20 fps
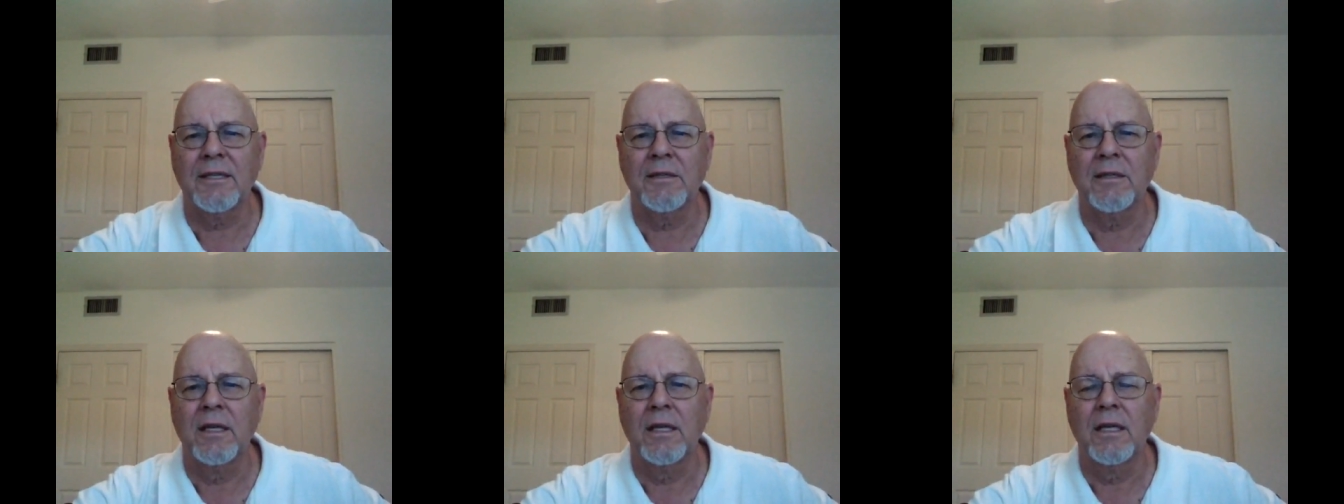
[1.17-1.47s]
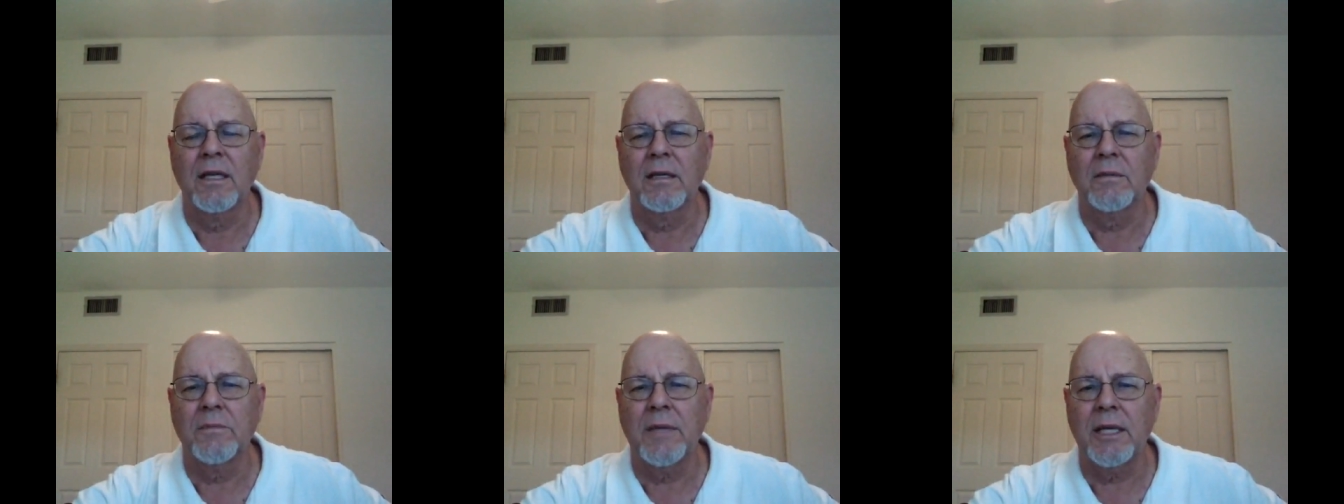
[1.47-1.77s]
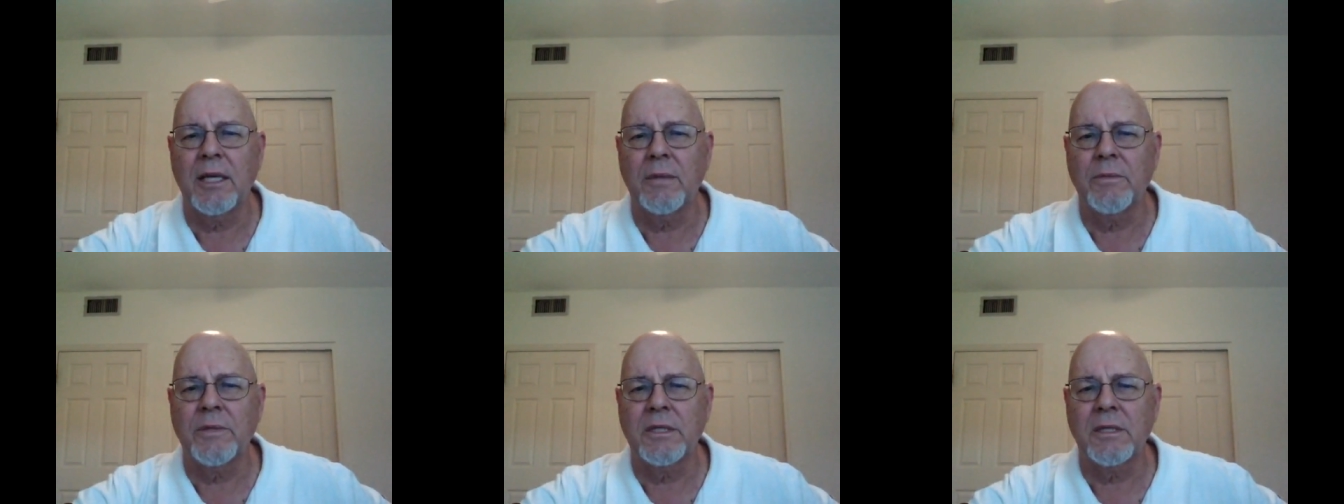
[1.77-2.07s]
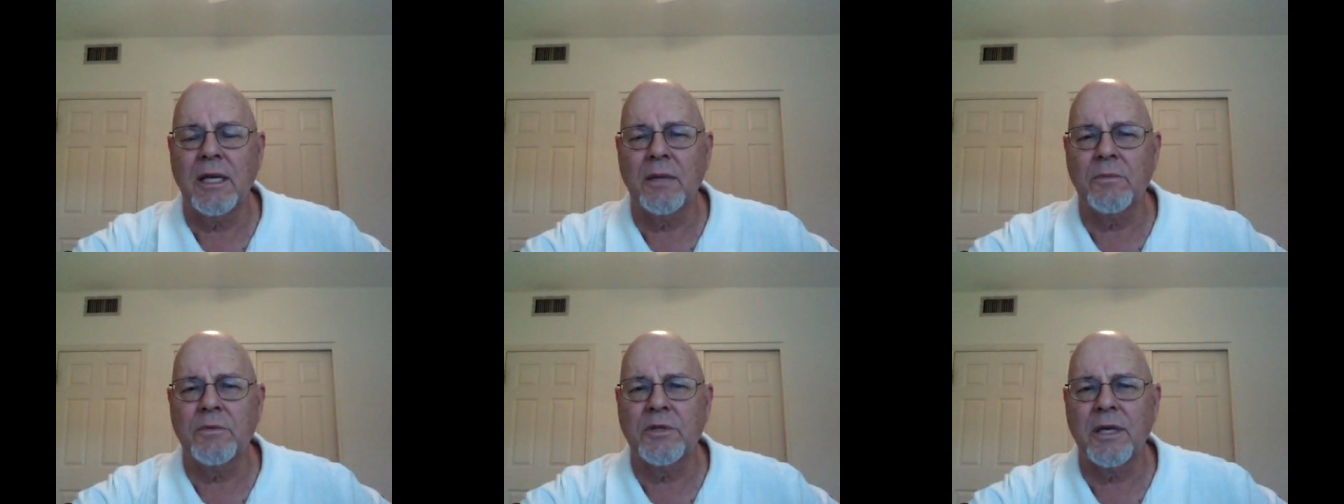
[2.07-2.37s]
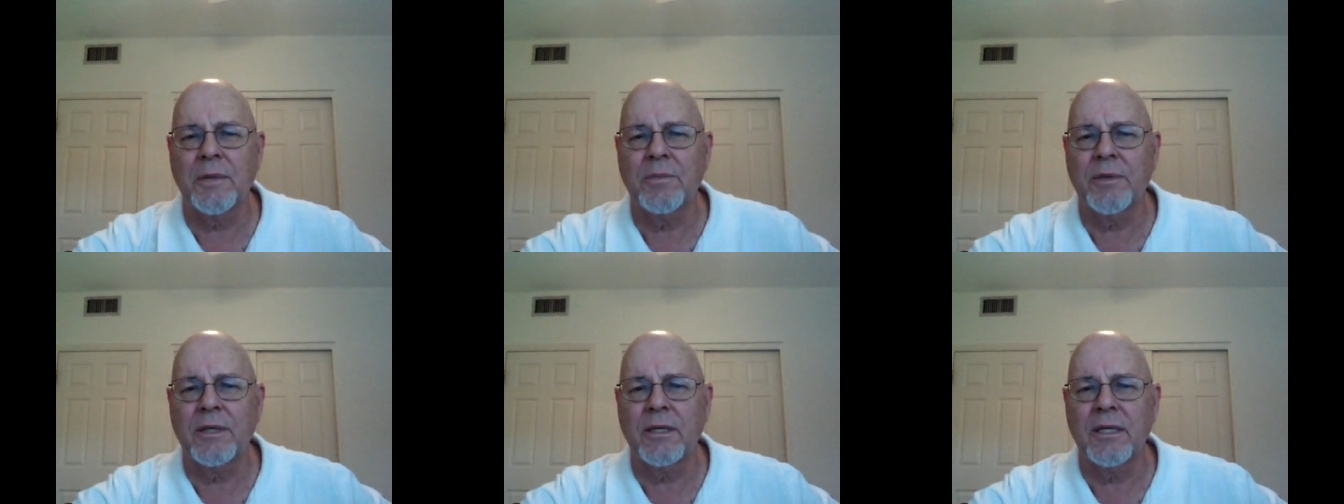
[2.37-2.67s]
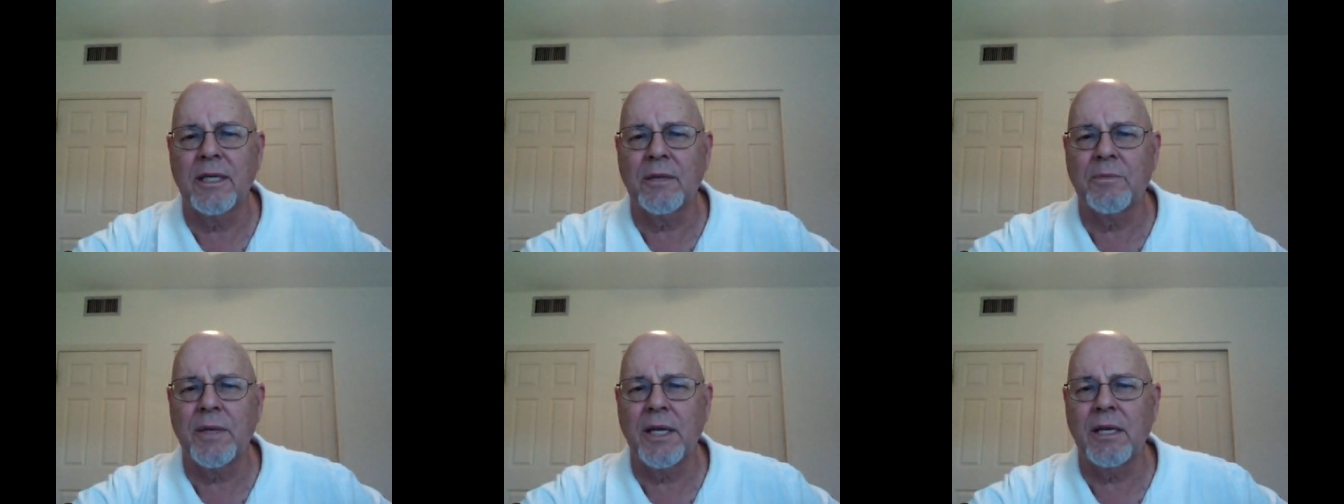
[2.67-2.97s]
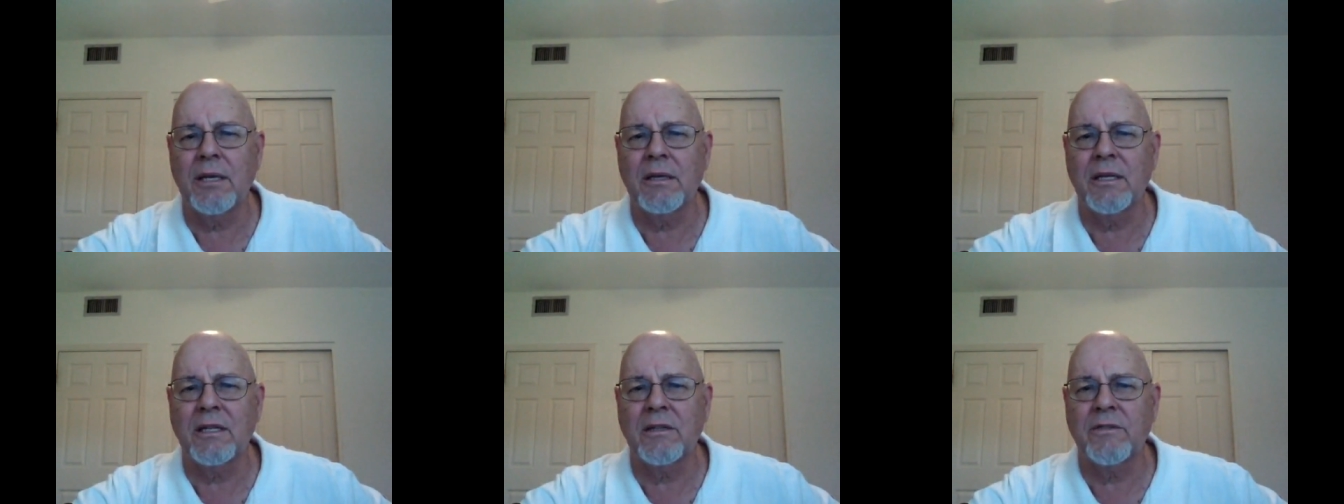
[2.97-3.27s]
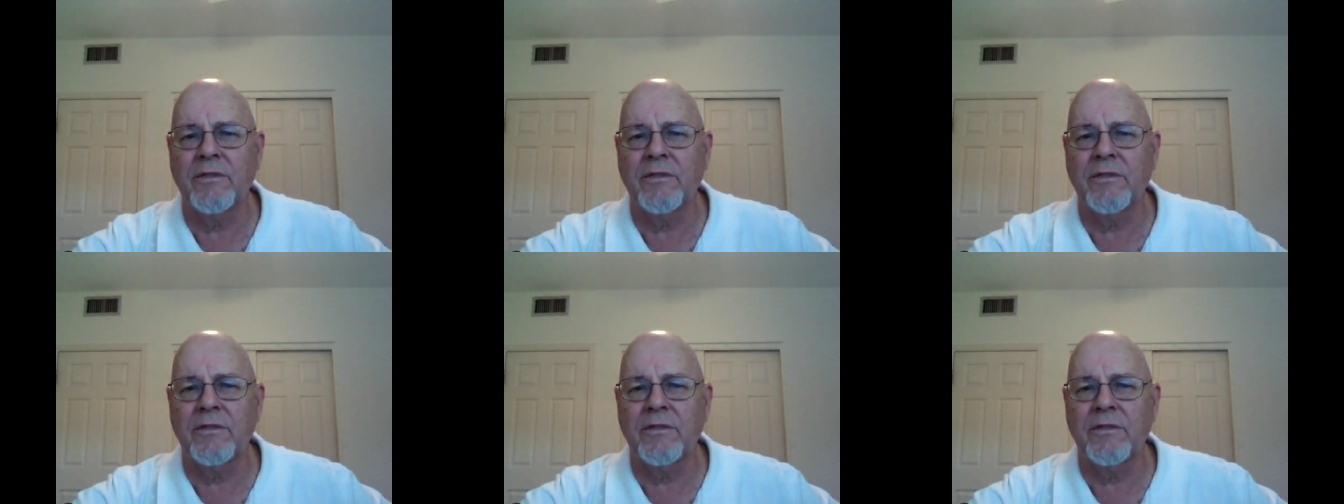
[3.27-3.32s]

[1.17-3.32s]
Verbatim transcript: Hi, my name is Tom Shepherd.